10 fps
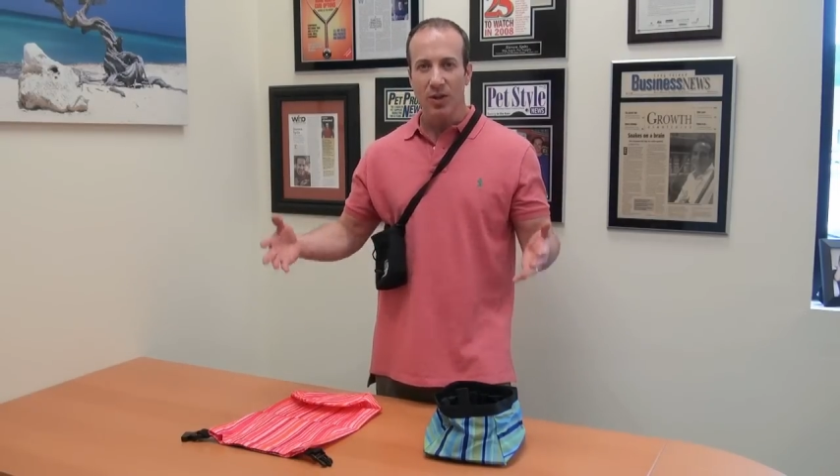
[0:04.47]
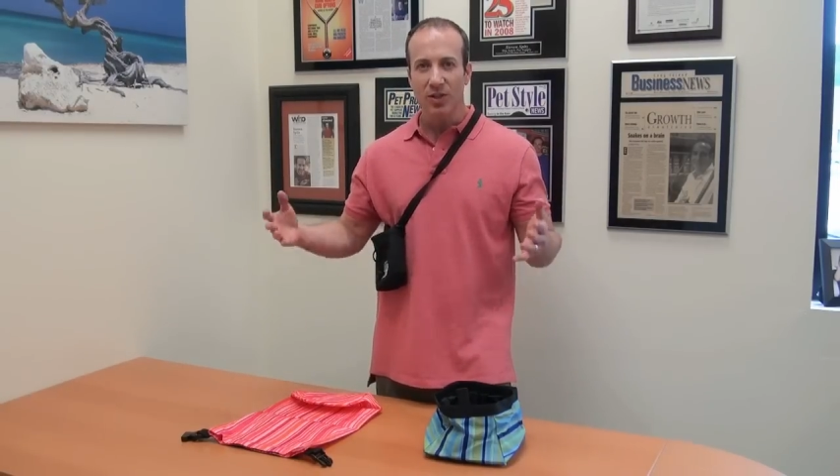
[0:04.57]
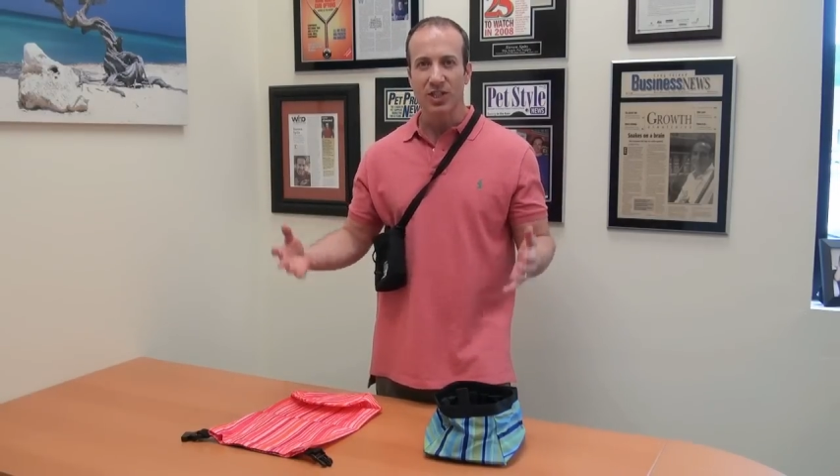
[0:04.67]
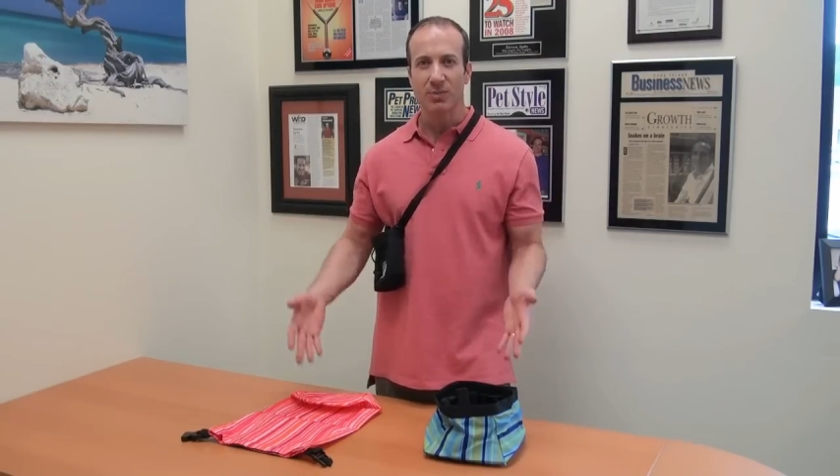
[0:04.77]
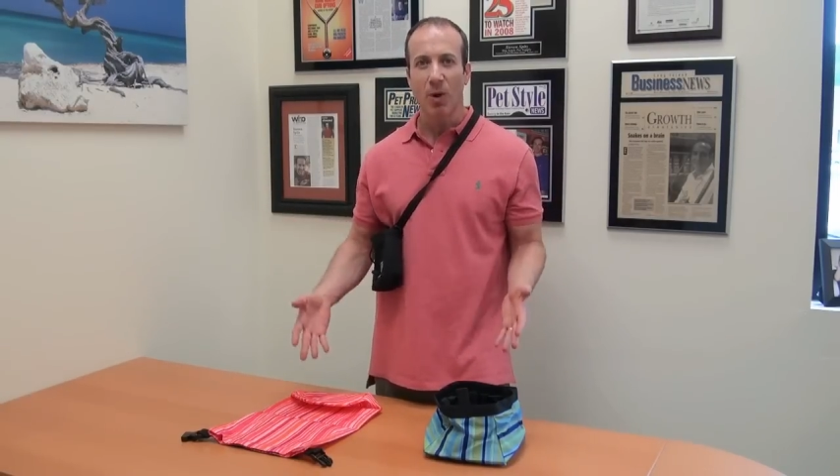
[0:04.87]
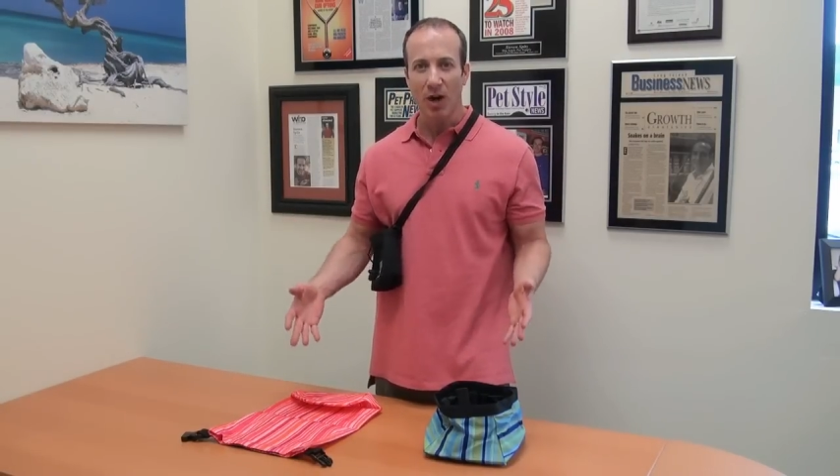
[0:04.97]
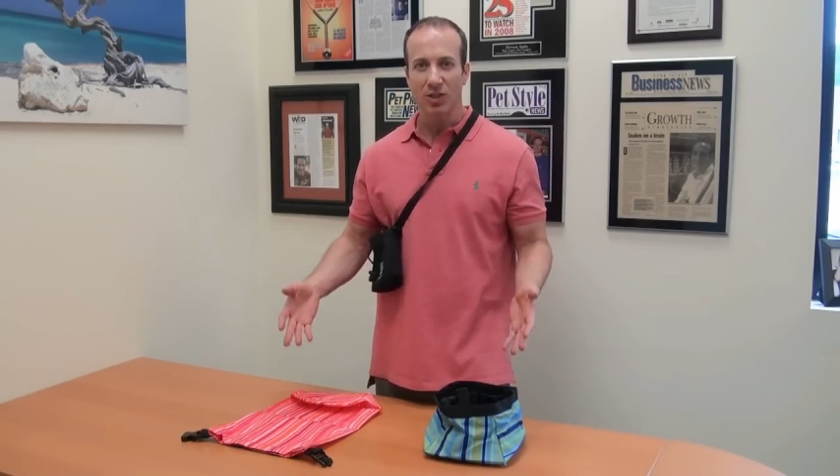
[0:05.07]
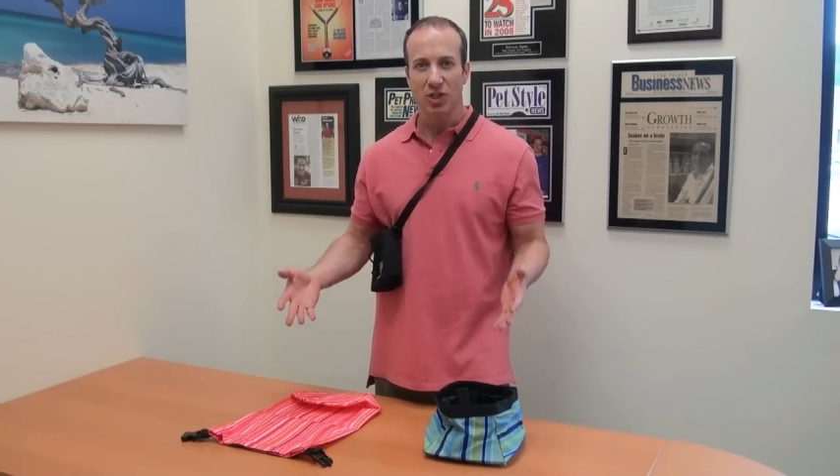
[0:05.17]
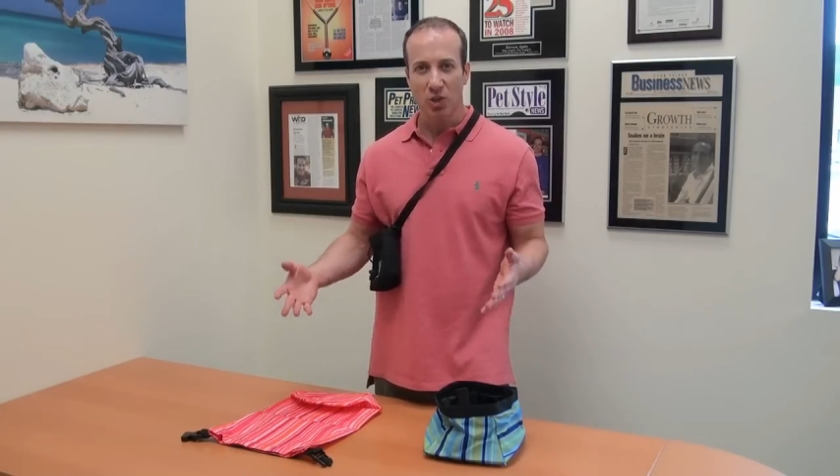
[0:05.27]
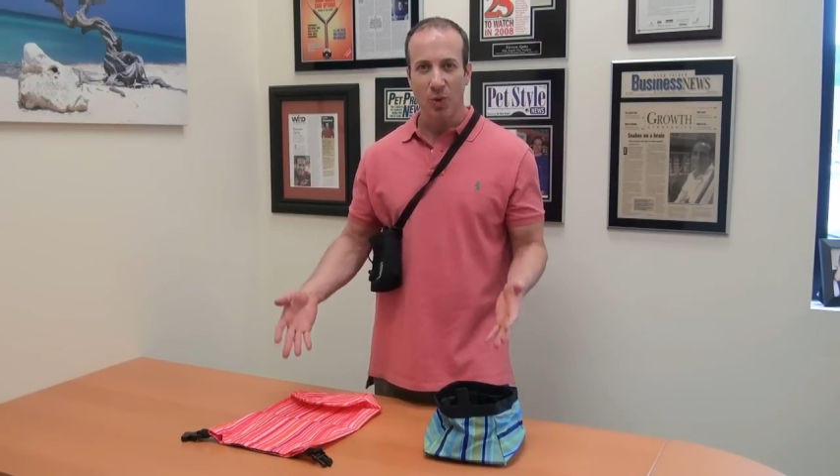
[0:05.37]
the
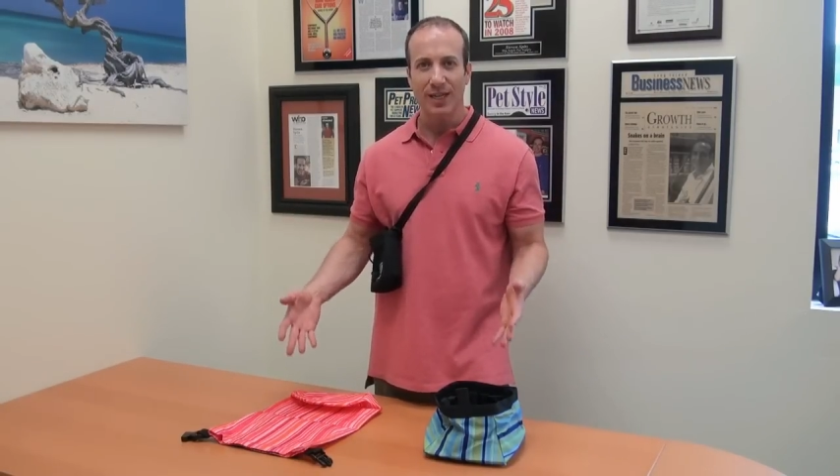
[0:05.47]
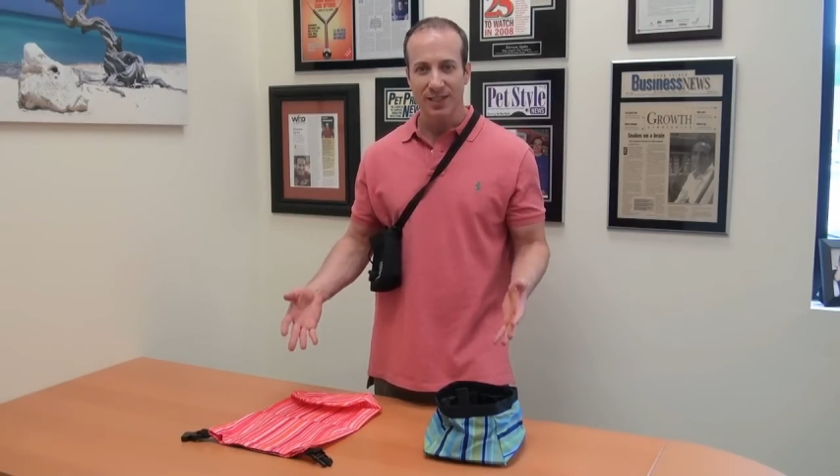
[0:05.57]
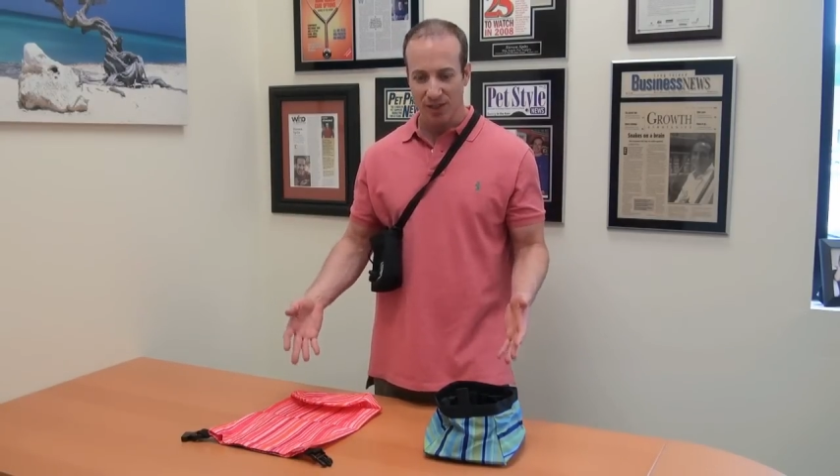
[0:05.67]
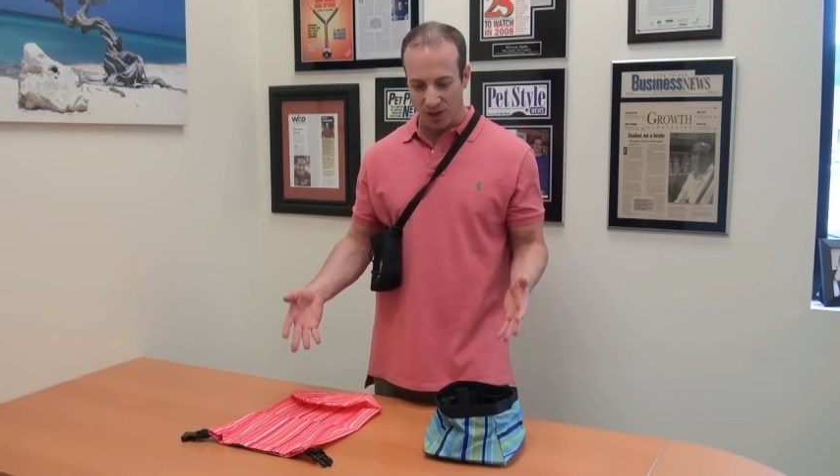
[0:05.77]
Smart Choice